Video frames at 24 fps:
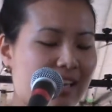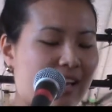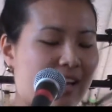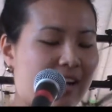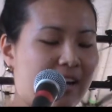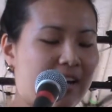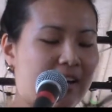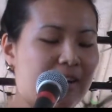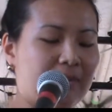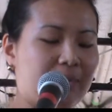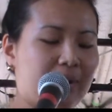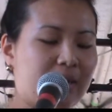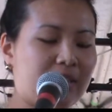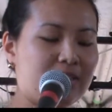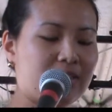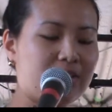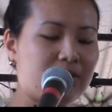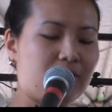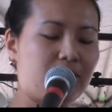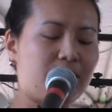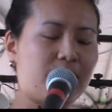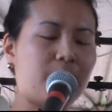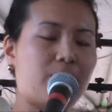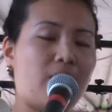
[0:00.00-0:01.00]
Um, and
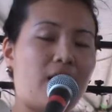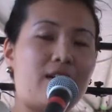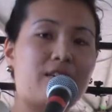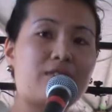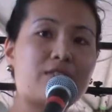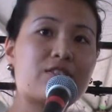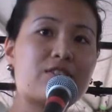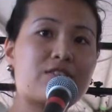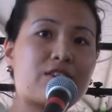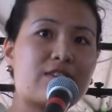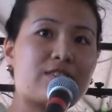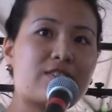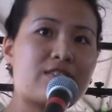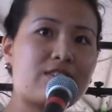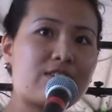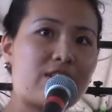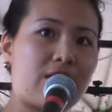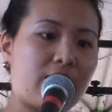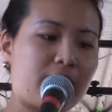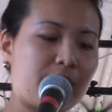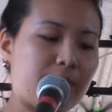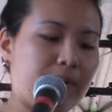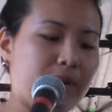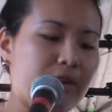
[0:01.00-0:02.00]
so I'll start to
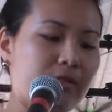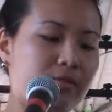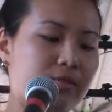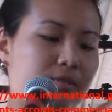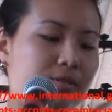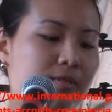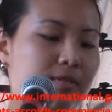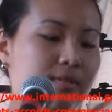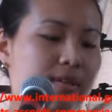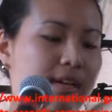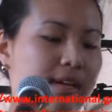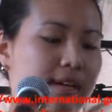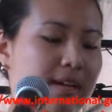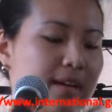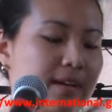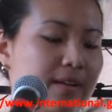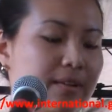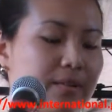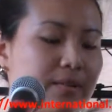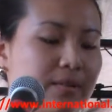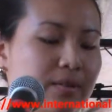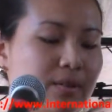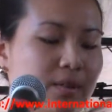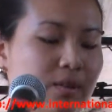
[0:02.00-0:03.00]
talk about
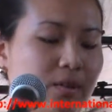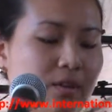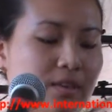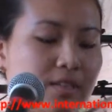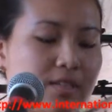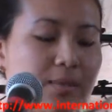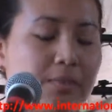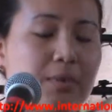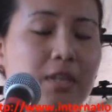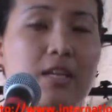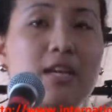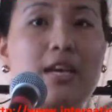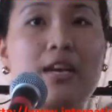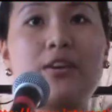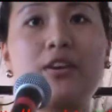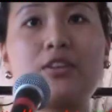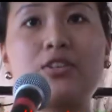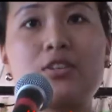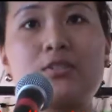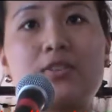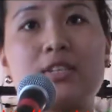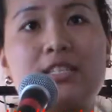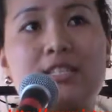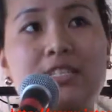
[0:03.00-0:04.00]
uh, some of the
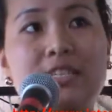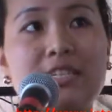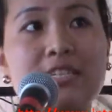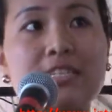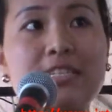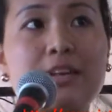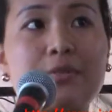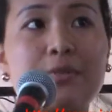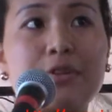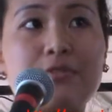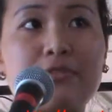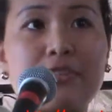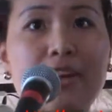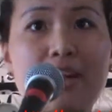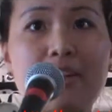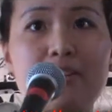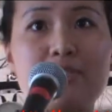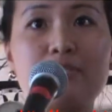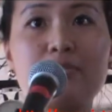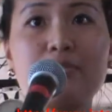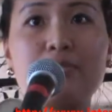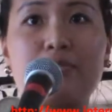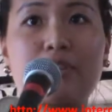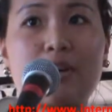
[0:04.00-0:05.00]
characteristics that we
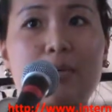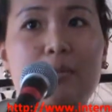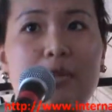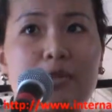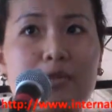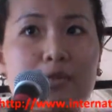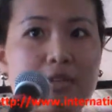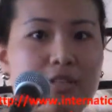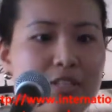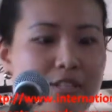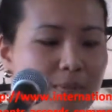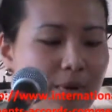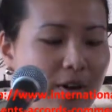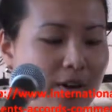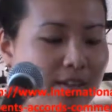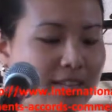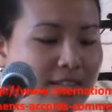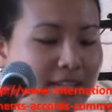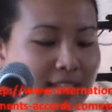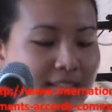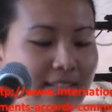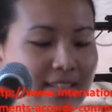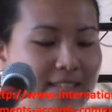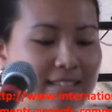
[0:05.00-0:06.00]
found from our
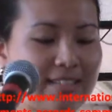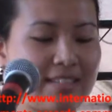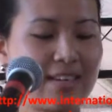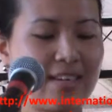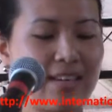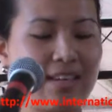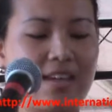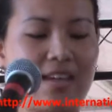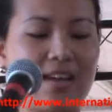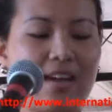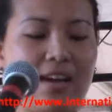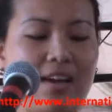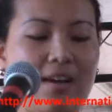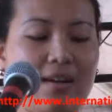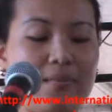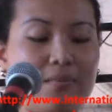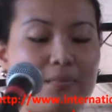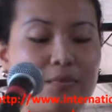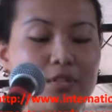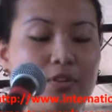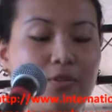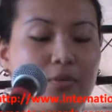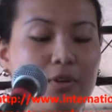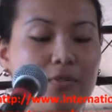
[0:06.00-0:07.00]
respondents.
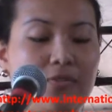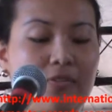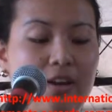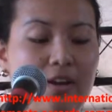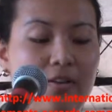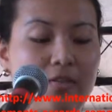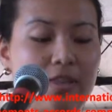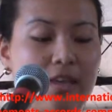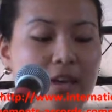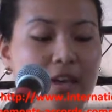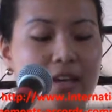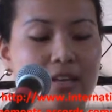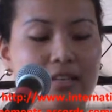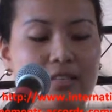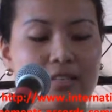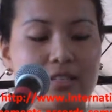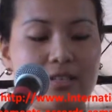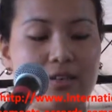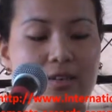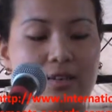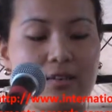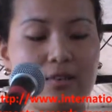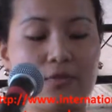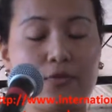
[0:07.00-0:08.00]
Um, so we found that
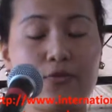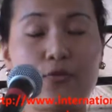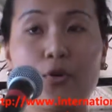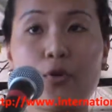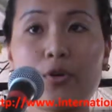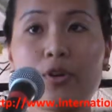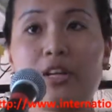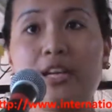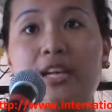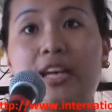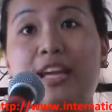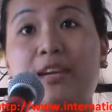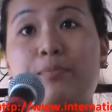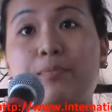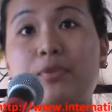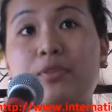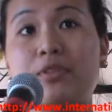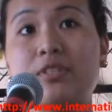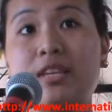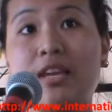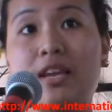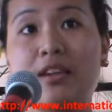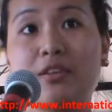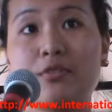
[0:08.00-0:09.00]

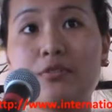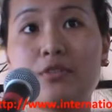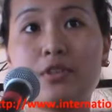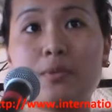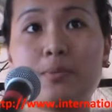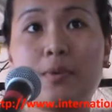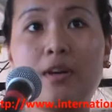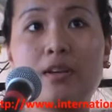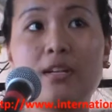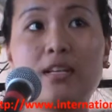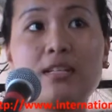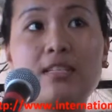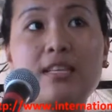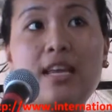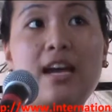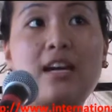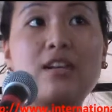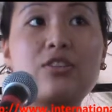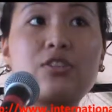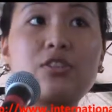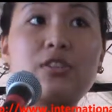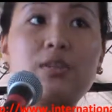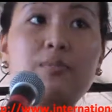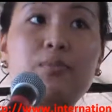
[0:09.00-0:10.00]
48% of respondents
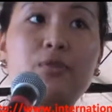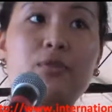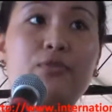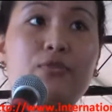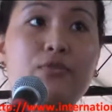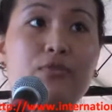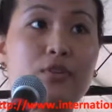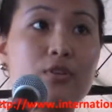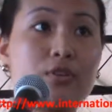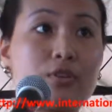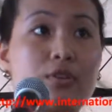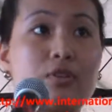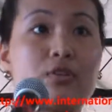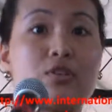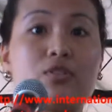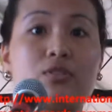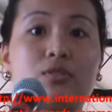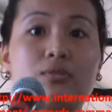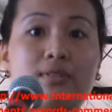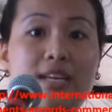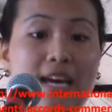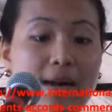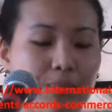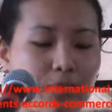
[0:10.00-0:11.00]
actually prefer
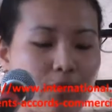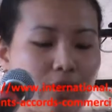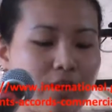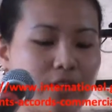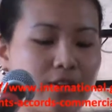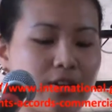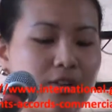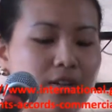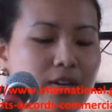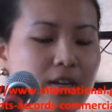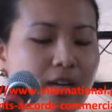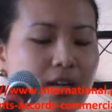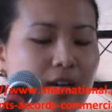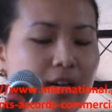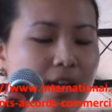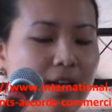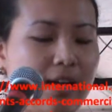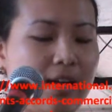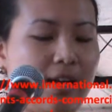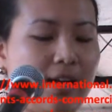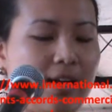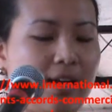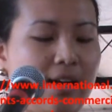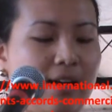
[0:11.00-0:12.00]
tap water
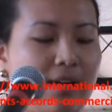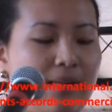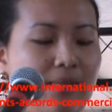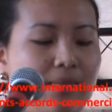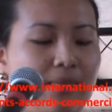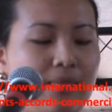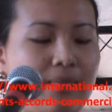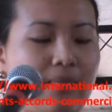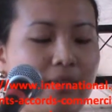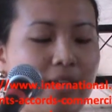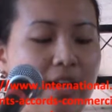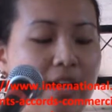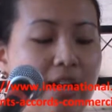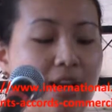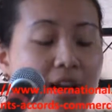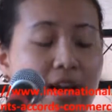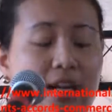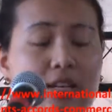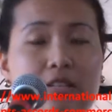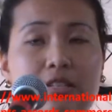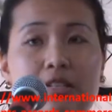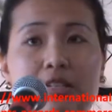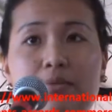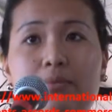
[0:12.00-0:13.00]
um, and
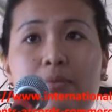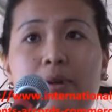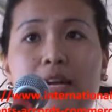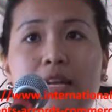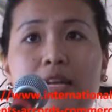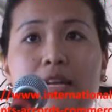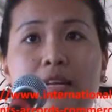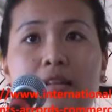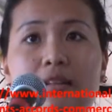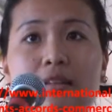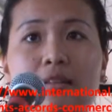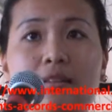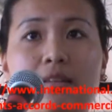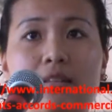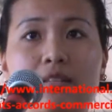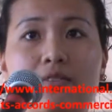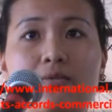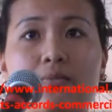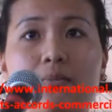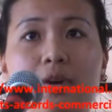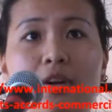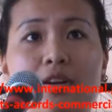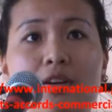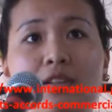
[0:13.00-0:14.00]
actually rated this
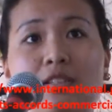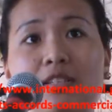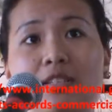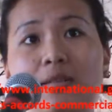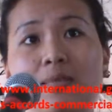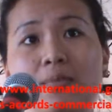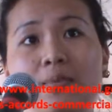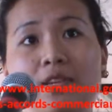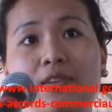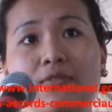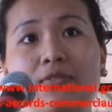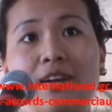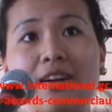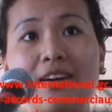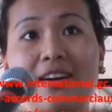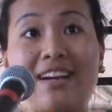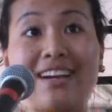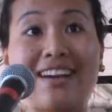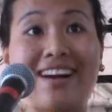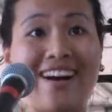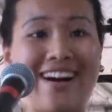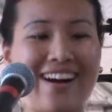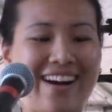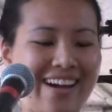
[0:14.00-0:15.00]
water to be very
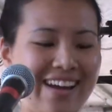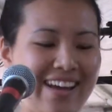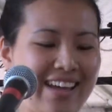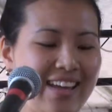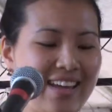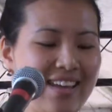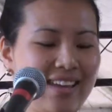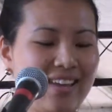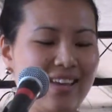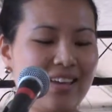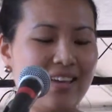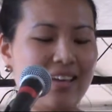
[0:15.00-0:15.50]
high.